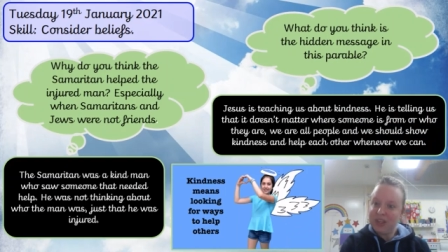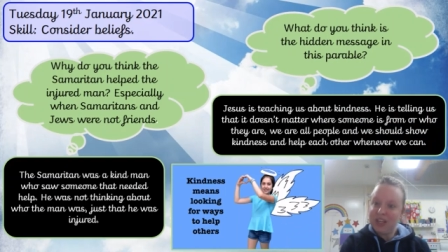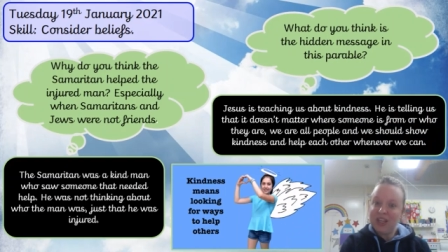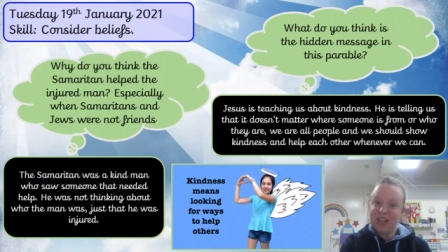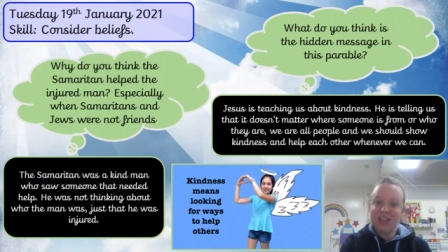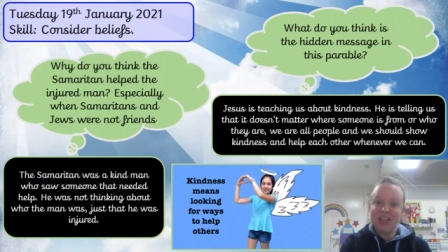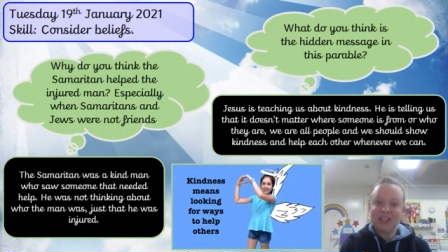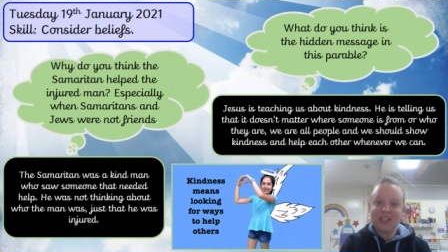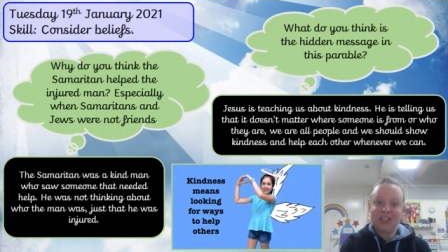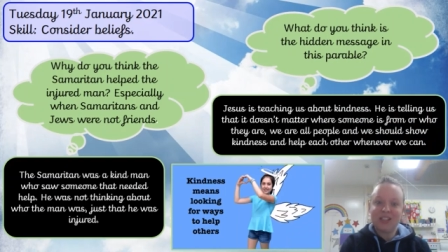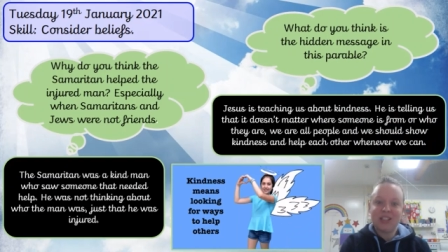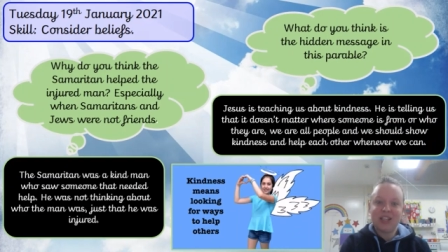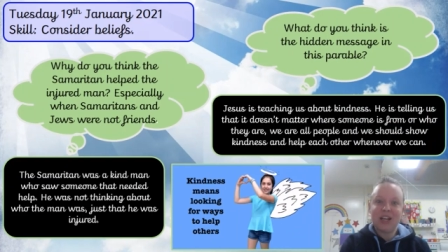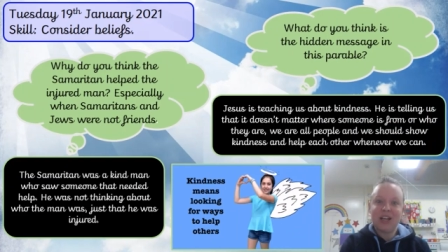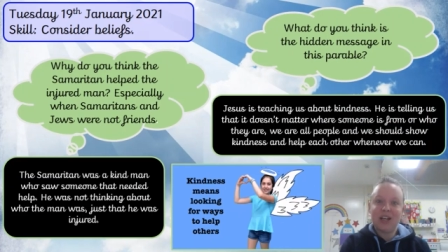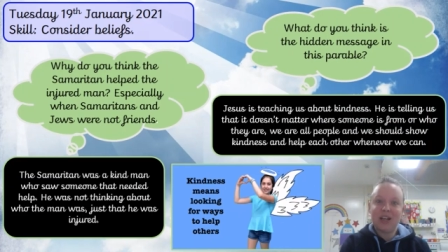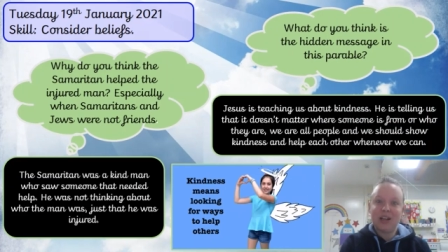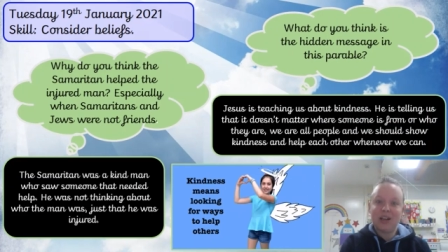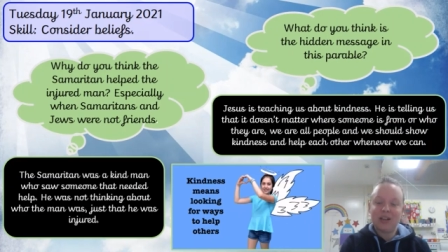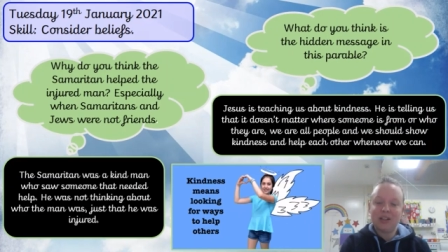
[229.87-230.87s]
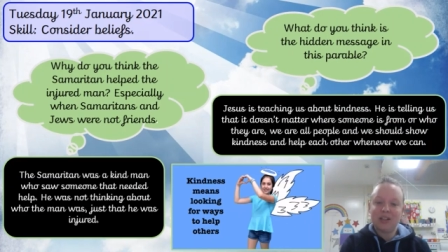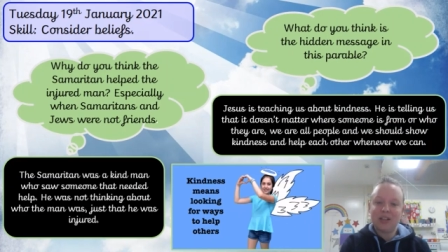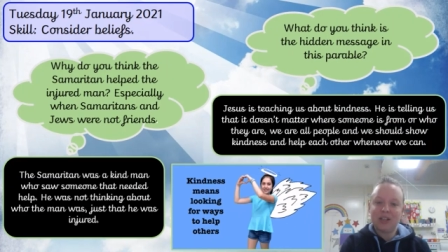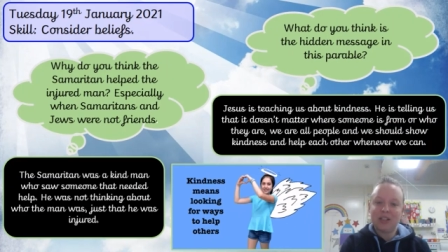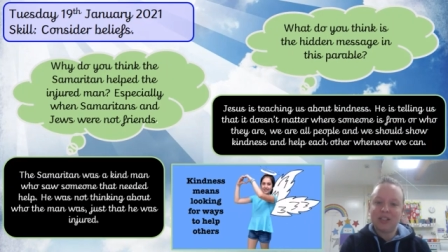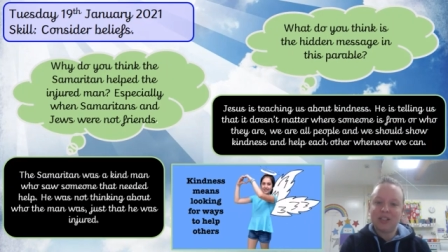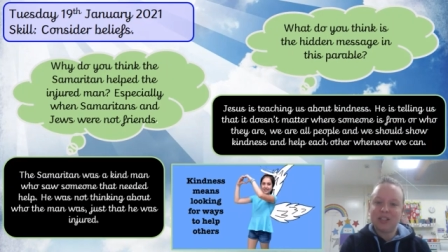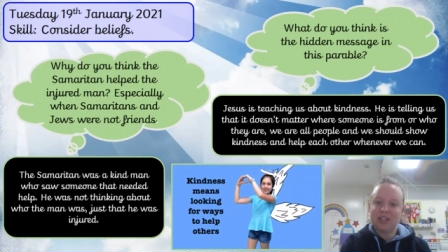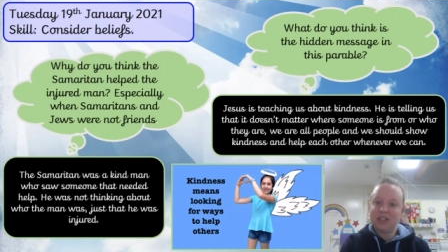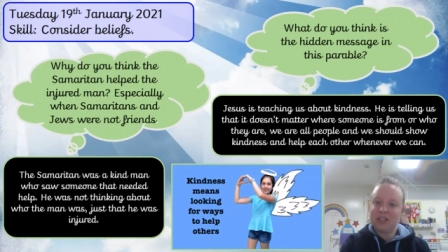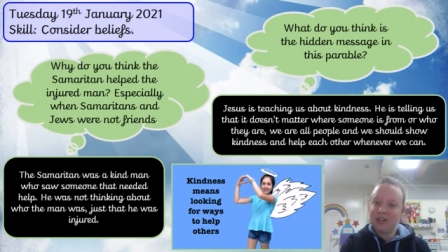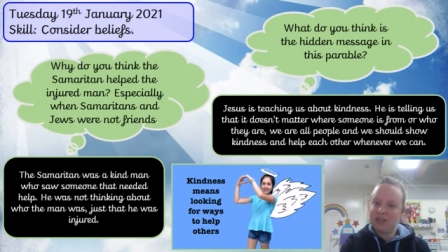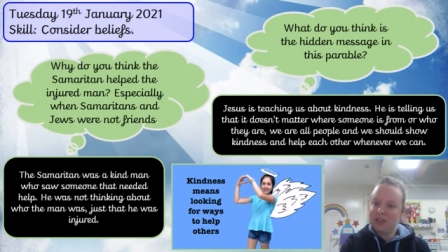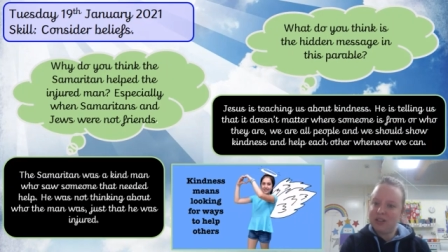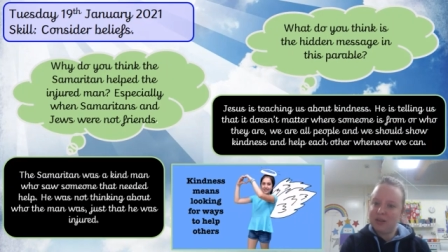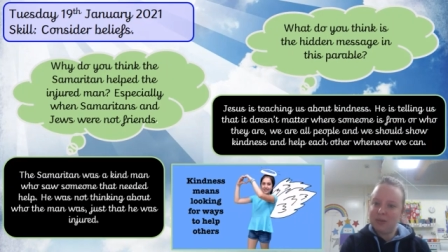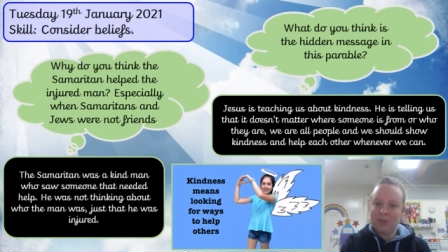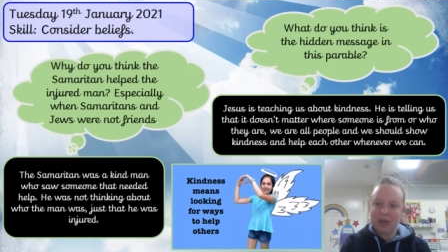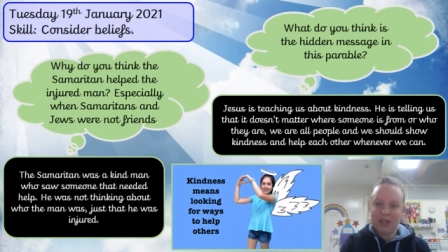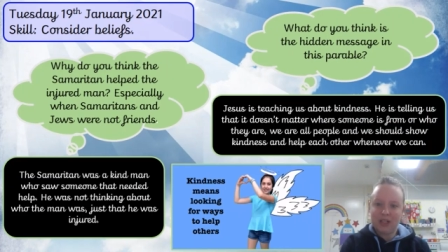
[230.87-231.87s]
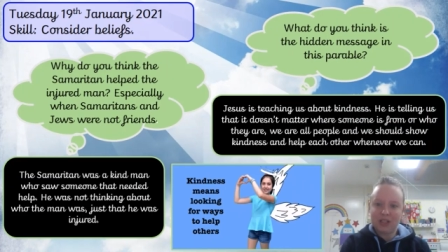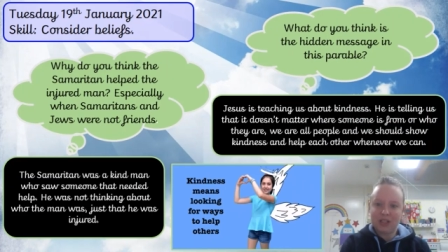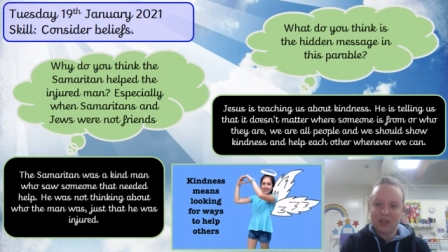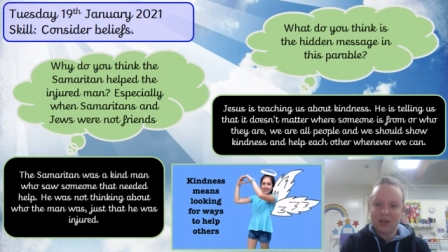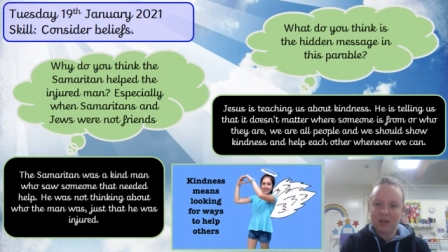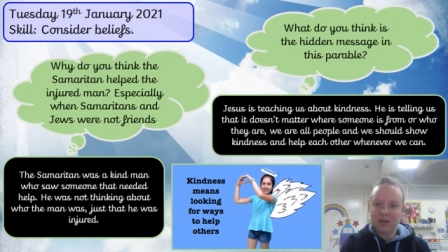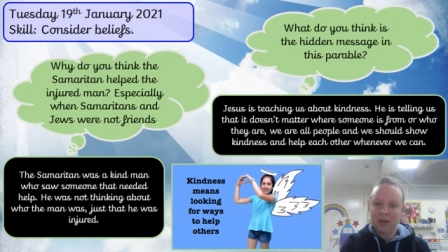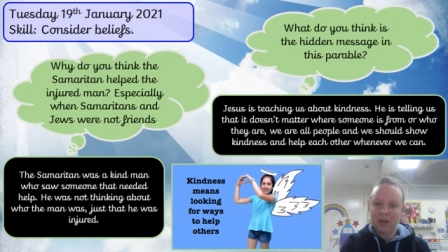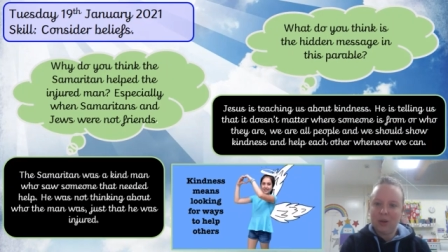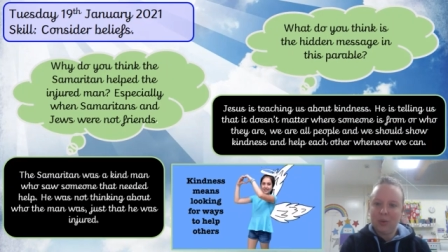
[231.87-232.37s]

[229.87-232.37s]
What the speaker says: He is telling us that it doesn't matter